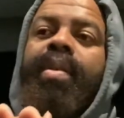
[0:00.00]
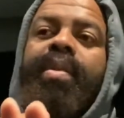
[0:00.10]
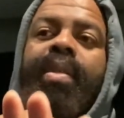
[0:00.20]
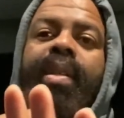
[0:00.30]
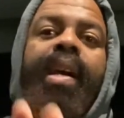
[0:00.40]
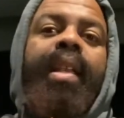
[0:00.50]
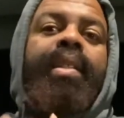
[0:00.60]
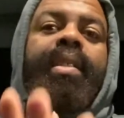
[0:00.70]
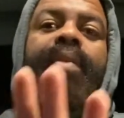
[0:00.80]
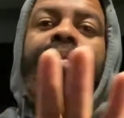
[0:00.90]
the
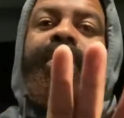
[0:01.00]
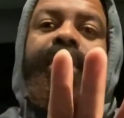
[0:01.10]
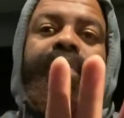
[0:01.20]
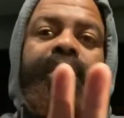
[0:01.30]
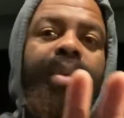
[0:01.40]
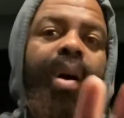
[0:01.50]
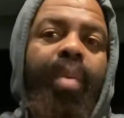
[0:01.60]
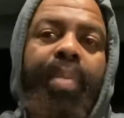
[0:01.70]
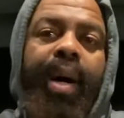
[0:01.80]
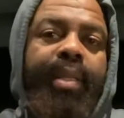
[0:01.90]
knowledge of
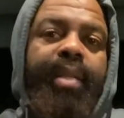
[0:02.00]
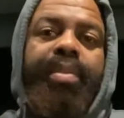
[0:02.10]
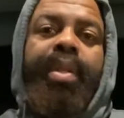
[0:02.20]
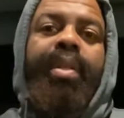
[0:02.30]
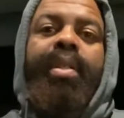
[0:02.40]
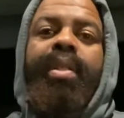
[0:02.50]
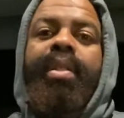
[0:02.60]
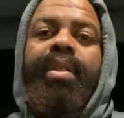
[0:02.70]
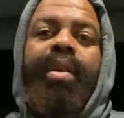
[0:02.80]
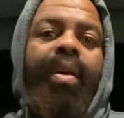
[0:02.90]
all
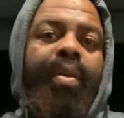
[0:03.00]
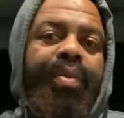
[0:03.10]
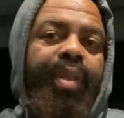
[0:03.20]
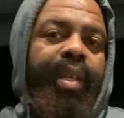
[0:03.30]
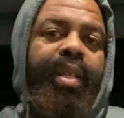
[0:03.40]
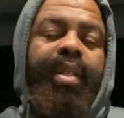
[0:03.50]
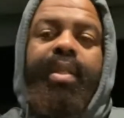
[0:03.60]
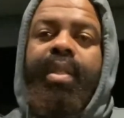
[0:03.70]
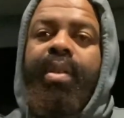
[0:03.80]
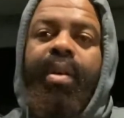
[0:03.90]
possibilities, all
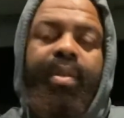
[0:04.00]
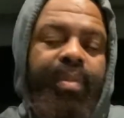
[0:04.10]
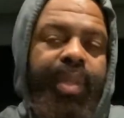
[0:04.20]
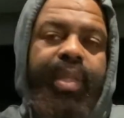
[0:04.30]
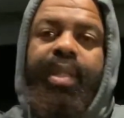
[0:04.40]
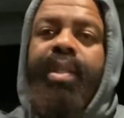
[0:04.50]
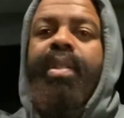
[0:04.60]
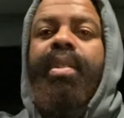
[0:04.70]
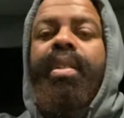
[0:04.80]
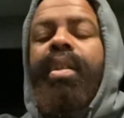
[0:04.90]
things, and all dimensions.
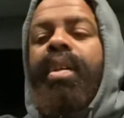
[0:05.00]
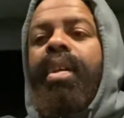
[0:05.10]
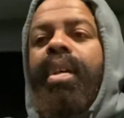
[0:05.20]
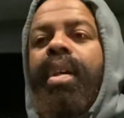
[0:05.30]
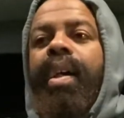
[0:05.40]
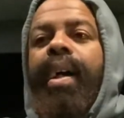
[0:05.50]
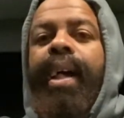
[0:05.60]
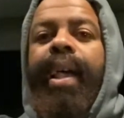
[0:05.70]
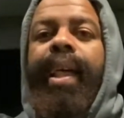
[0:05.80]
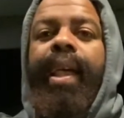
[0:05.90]

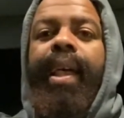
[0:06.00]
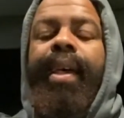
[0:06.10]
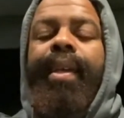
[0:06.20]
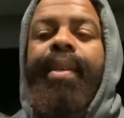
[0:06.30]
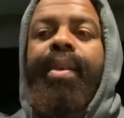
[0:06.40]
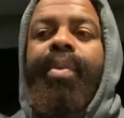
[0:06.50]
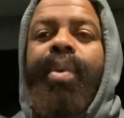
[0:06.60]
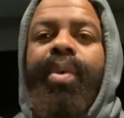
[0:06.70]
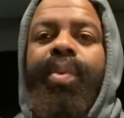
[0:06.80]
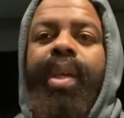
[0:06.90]
And
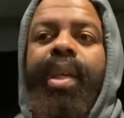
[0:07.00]
when we